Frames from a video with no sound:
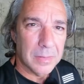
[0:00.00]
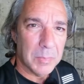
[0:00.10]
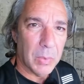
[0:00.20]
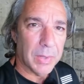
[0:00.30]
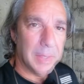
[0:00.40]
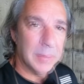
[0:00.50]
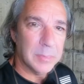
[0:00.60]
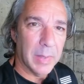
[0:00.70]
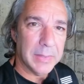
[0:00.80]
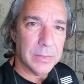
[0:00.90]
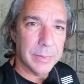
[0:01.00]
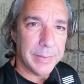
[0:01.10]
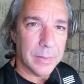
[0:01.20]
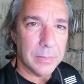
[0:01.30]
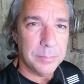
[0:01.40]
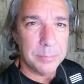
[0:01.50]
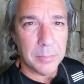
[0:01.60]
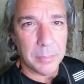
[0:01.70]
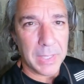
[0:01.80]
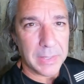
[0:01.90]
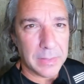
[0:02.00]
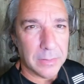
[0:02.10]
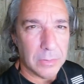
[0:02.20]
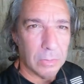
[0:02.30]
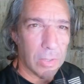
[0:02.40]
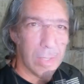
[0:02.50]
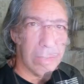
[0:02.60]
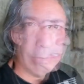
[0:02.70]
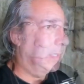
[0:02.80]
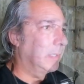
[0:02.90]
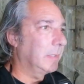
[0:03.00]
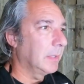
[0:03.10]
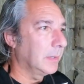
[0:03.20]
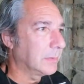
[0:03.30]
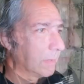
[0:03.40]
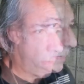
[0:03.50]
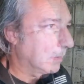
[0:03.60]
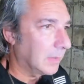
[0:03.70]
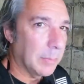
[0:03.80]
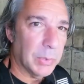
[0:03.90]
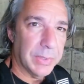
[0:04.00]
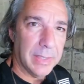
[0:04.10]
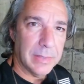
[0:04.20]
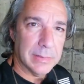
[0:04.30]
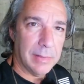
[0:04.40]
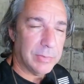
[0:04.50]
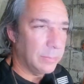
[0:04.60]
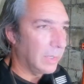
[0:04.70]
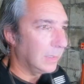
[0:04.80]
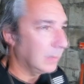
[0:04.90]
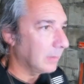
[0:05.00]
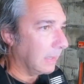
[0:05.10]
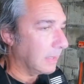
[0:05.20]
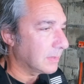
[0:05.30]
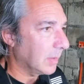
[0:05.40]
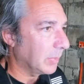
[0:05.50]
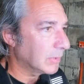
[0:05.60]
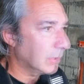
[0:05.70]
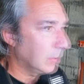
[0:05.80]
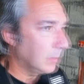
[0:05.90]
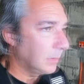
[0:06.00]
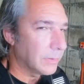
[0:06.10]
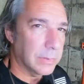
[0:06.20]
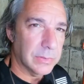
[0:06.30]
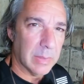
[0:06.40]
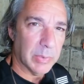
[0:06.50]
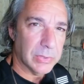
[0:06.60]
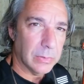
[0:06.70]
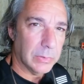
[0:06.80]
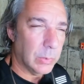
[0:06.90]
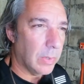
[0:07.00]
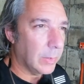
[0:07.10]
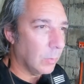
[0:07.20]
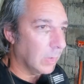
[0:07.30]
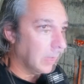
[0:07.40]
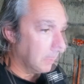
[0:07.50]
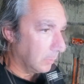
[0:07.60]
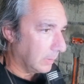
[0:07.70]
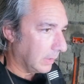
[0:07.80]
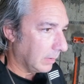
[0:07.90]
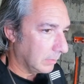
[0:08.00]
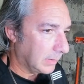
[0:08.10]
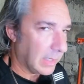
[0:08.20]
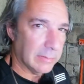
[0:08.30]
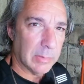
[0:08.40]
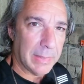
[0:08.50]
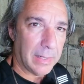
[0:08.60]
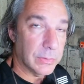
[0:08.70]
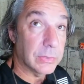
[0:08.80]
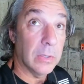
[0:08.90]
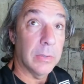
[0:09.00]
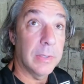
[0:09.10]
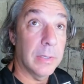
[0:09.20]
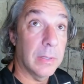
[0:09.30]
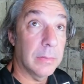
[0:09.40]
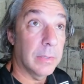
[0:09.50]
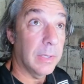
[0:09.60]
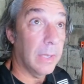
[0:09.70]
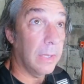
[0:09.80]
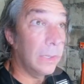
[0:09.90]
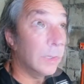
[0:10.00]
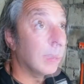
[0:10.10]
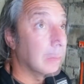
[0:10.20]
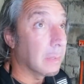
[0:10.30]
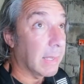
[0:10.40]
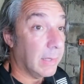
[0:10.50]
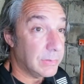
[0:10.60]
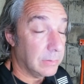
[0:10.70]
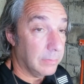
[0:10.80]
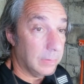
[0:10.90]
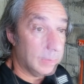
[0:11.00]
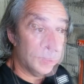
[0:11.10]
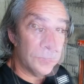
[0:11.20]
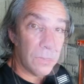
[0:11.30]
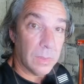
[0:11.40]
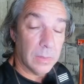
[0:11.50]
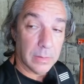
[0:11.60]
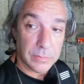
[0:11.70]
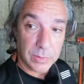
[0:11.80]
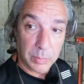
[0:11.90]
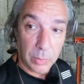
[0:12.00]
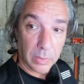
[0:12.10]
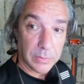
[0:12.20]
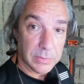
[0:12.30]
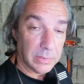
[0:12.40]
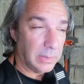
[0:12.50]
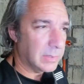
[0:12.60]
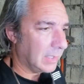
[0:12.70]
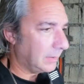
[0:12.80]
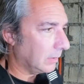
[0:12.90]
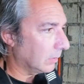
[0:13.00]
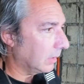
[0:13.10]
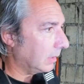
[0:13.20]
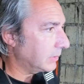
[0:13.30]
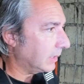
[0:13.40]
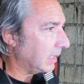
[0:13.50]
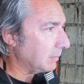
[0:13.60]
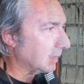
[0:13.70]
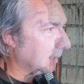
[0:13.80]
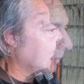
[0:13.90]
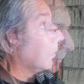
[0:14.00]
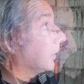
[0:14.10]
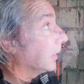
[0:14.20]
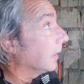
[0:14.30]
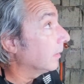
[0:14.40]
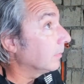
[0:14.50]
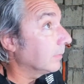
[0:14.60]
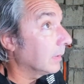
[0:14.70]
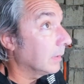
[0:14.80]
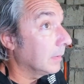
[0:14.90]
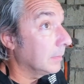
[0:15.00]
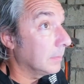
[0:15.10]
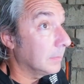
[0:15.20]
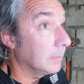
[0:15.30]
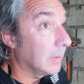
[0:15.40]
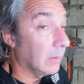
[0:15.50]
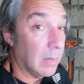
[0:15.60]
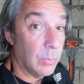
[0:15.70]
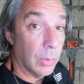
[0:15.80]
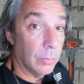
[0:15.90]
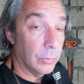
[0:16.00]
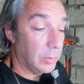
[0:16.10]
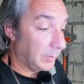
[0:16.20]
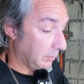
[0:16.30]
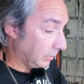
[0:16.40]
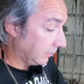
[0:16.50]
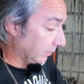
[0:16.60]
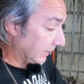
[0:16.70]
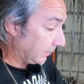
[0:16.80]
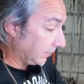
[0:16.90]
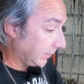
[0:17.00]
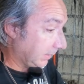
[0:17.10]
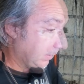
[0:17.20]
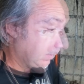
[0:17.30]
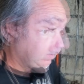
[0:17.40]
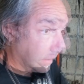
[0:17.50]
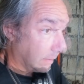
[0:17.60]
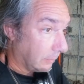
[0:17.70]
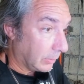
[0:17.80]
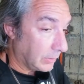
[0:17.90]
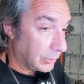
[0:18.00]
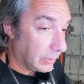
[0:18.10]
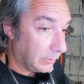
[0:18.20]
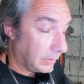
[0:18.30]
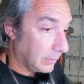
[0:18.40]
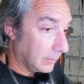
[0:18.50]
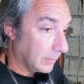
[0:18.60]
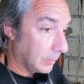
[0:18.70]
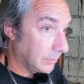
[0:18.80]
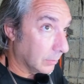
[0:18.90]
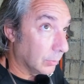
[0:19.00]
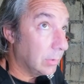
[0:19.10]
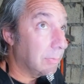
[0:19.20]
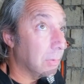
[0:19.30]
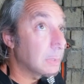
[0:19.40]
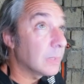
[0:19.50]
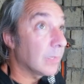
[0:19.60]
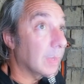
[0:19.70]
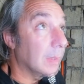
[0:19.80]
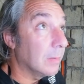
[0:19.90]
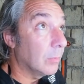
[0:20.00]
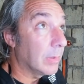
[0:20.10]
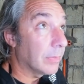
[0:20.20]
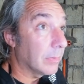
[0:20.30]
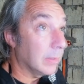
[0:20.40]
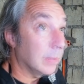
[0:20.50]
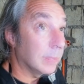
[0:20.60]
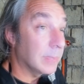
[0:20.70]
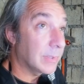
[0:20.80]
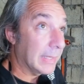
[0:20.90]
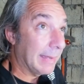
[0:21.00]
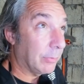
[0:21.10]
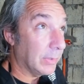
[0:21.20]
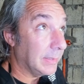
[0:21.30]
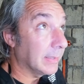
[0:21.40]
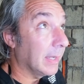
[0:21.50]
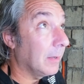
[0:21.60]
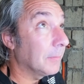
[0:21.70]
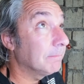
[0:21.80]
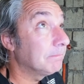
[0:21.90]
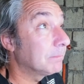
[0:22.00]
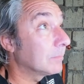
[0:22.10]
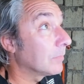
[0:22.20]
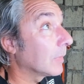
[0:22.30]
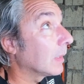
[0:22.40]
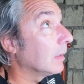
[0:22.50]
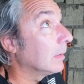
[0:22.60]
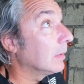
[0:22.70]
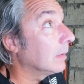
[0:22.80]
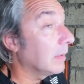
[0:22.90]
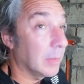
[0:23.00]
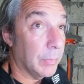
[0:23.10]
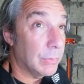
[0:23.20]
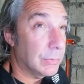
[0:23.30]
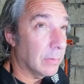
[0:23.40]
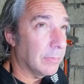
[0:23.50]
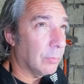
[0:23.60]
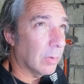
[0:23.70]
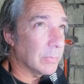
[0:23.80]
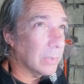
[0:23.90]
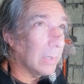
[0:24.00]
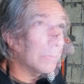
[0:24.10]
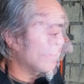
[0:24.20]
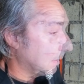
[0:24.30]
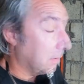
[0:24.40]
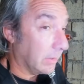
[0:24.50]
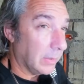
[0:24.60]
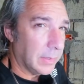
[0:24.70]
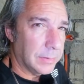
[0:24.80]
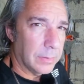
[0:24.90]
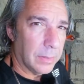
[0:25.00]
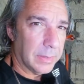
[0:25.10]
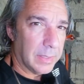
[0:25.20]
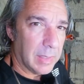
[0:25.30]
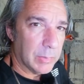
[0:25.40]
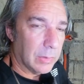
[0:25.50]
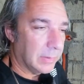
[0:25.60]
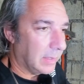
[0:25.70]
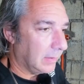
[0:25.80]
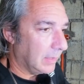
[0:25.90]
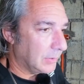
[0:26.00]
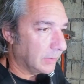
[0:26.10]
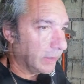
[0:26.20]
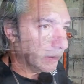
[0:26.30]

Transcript: Morning, Mike Torino. I'm back in the garage, and it's a couple days after my last episode. This is episode 21. Got a kind of a milestone here. Today, the last of the uh, supports inside the garage came down. We have uh, a lot more room to move around in here. I want to show you uh, what the roof looks like with the uh, scaffolding down and most of the forms off. I'll go ahead and turn the camera around and let you take a